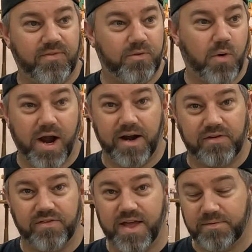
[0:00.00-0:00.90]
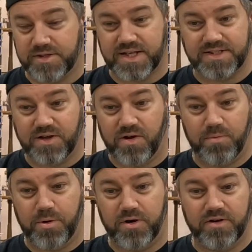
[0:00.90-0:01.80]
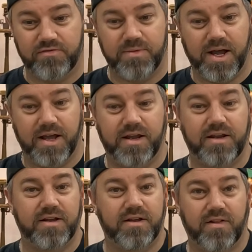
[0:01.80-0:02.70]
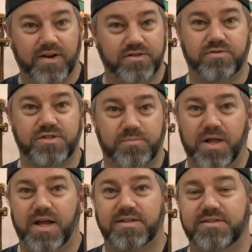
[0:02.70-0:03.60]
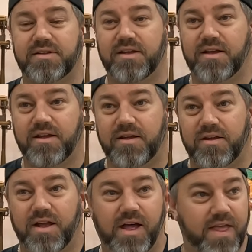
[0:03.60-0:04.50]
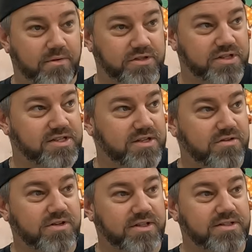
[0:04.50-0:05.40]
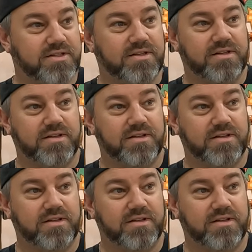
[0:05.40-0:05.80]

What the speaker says: the wiring for that, because that's all part of my electrical supplies. That was just the units,